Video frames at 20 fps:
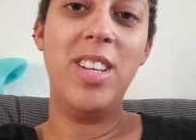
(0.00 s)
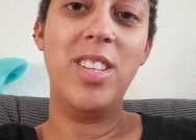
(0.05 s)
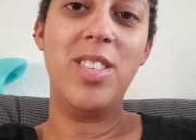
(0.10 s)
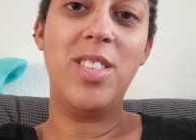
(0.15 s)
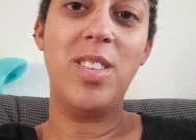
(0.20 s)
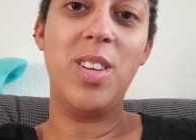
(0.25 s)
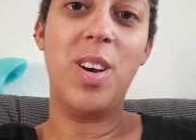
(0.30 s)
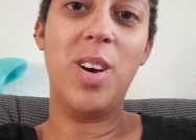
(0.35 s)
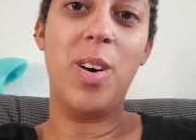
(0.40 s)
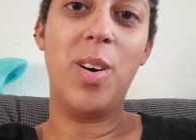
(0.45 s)

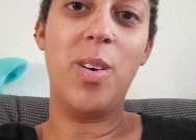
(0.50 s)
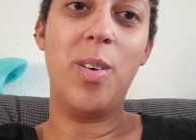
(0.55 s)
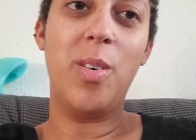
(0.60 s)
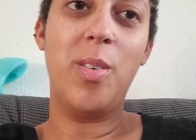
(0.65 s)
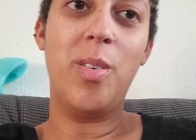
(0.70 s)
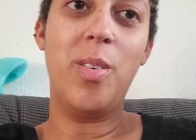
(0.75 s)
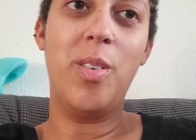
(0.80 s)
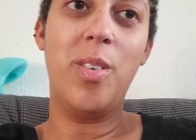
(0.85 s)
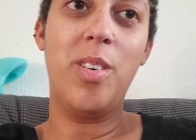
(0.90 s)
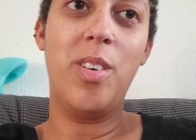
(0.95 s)

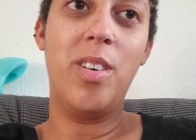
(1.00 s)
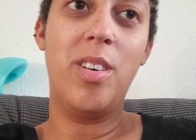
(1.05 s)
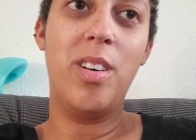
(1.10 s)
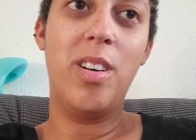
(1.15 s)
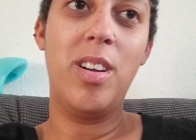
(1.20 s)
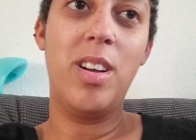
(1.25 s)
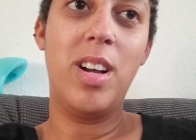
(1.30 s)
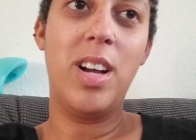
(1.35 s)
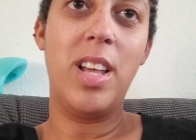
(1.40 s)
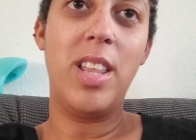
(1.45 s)
So
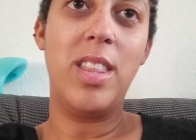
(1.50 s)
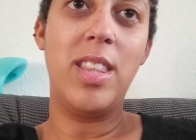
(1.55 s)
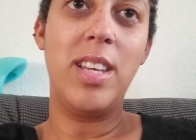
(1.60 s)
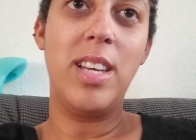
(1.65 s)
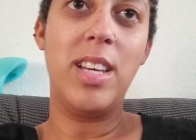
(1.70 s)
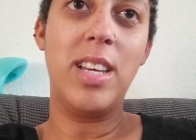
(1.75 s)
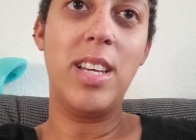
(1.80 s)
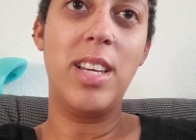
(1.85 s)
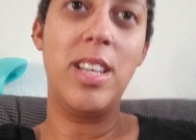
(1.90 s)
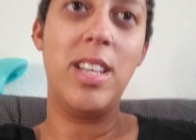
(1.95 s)
I
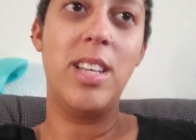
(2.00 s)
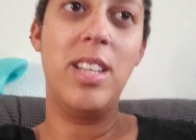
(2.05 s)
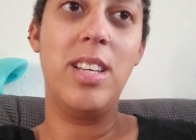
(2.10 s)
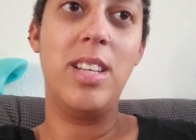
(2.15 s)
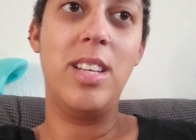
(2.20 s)
think